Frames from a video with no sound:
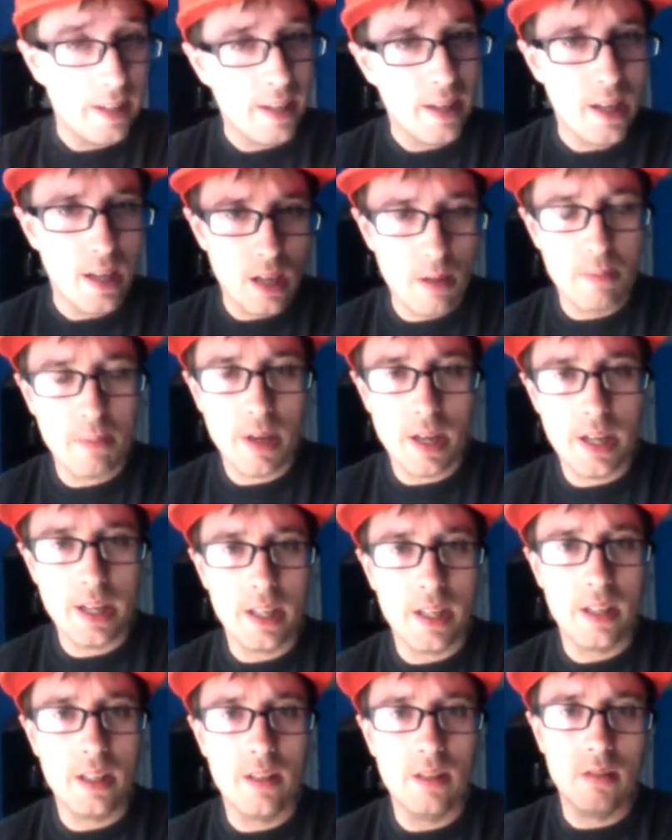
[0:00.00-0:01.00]
and my
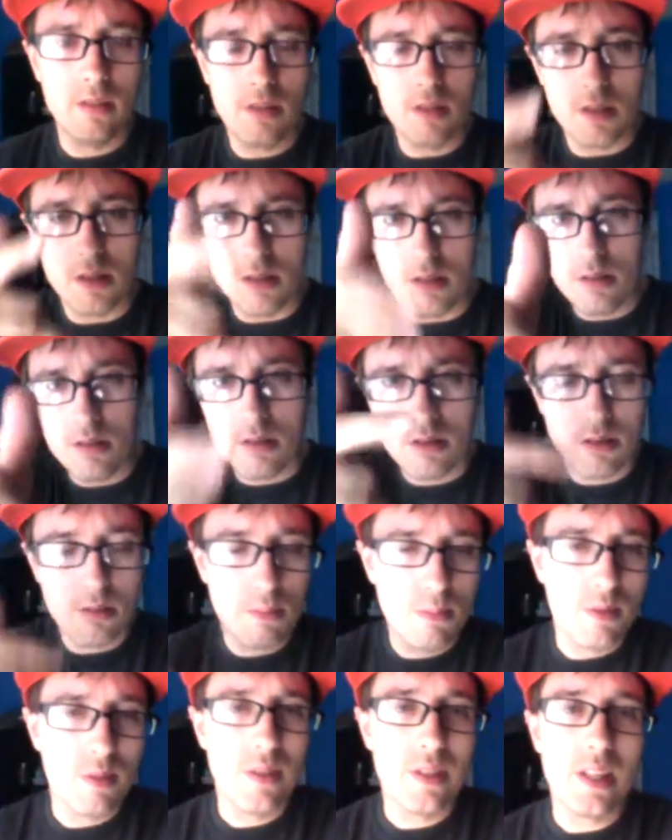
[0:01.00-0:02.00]
hands and
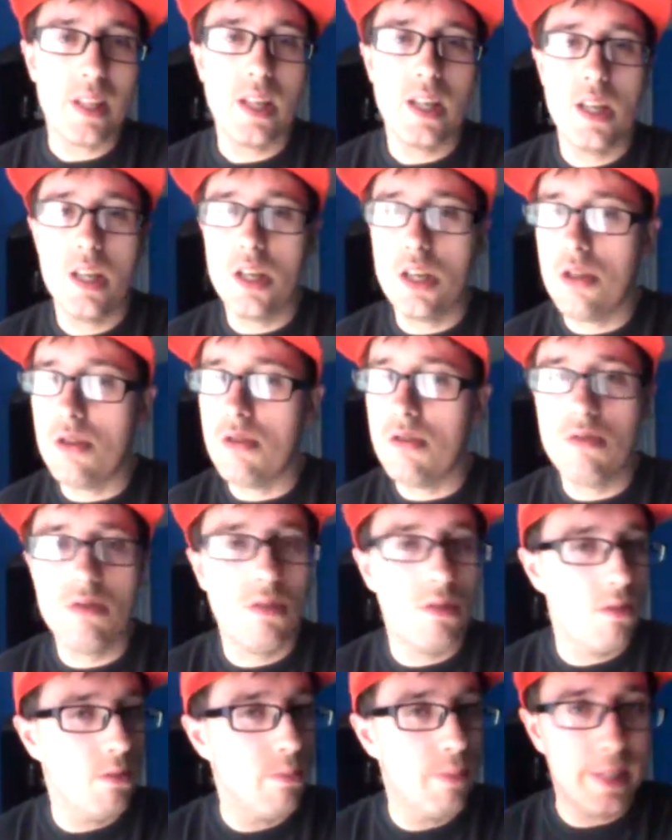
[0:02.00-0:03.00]
YouTubers and
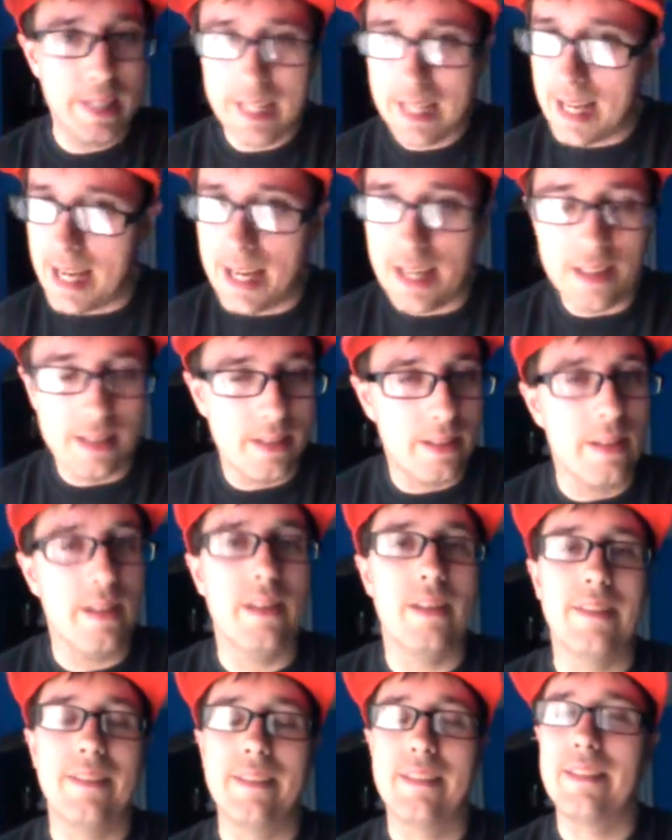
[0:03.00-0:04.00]
YouTube land
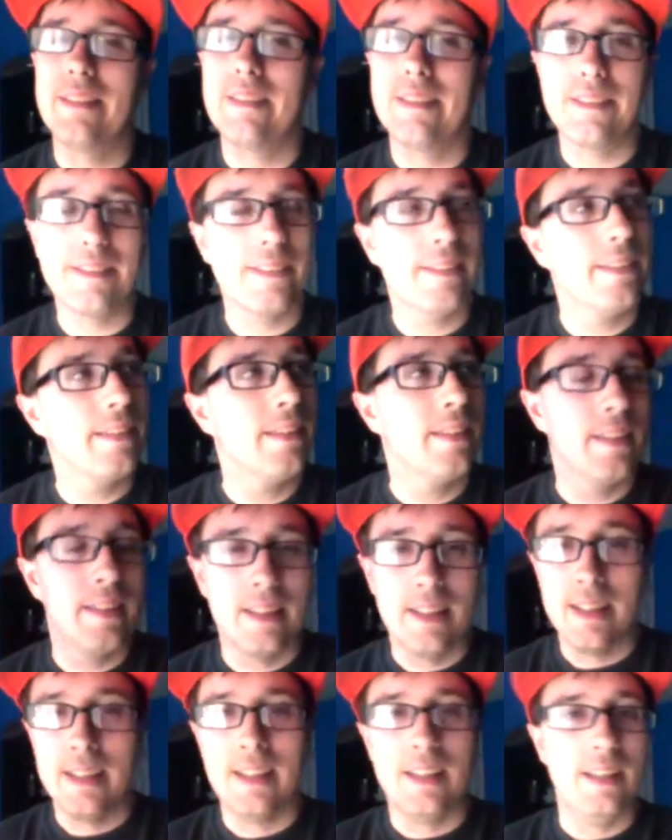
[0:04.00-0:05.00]
sins.
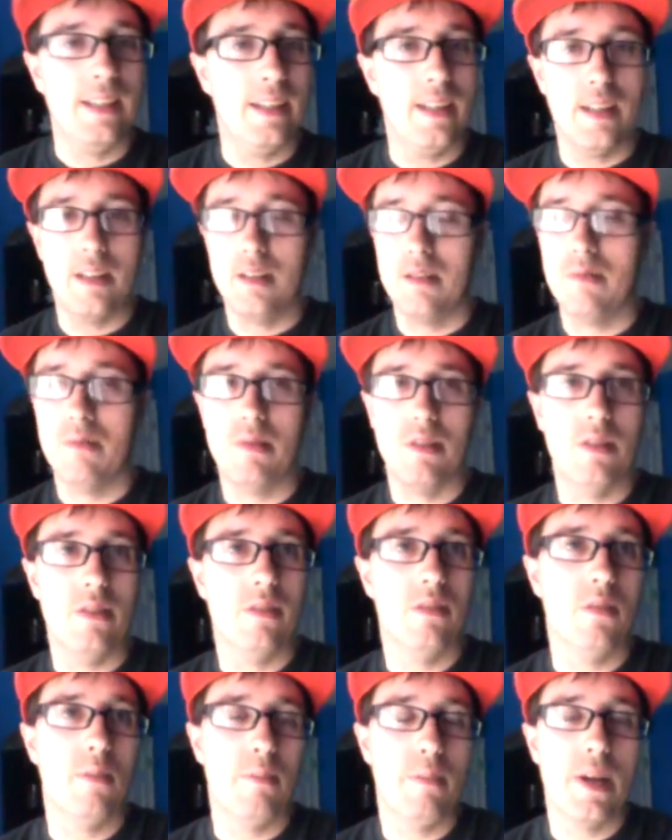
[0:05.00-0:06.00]
That's what
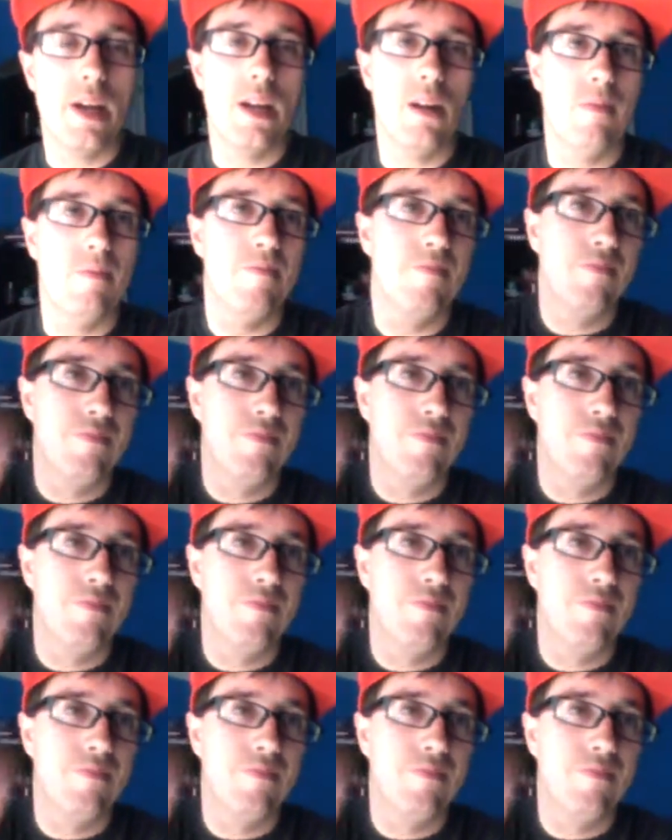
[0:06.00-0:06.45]
it's about.